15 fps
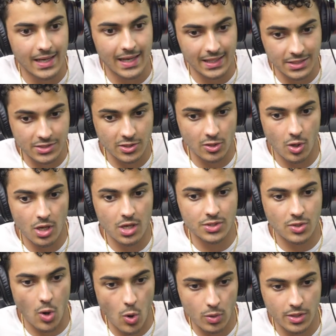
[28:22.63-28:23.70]
and Sonoya is
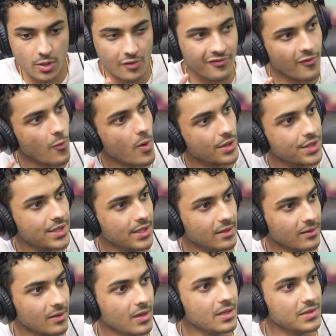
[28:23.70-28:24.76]
only known for one thing.
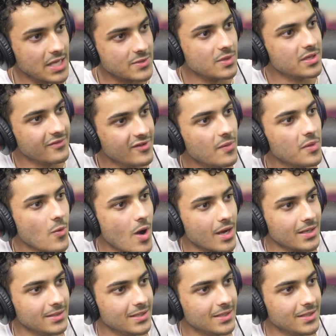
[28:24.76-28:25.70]
That's where they filmed The Walking